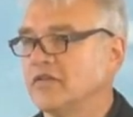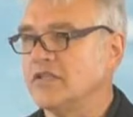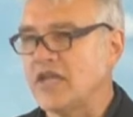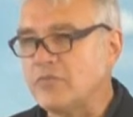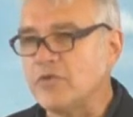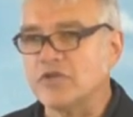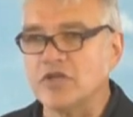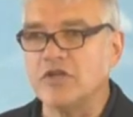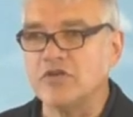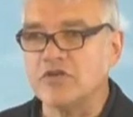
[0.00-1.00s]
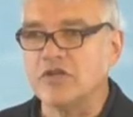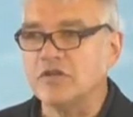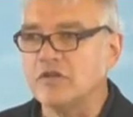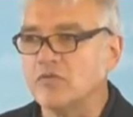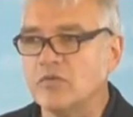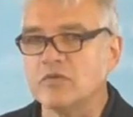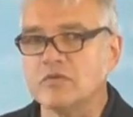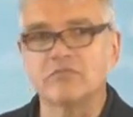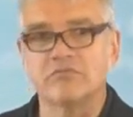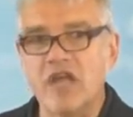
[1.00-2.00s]
Is that persecution? Well,
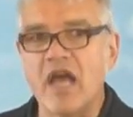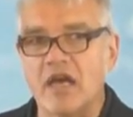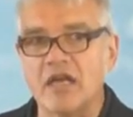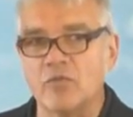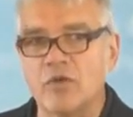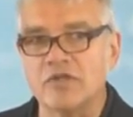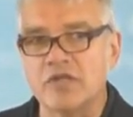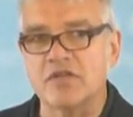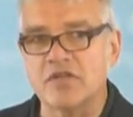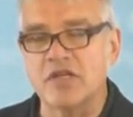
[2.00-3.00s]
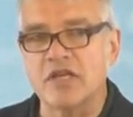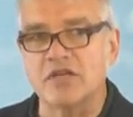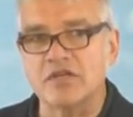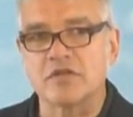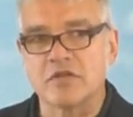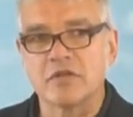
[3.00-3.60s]
yeah, in one sense it is.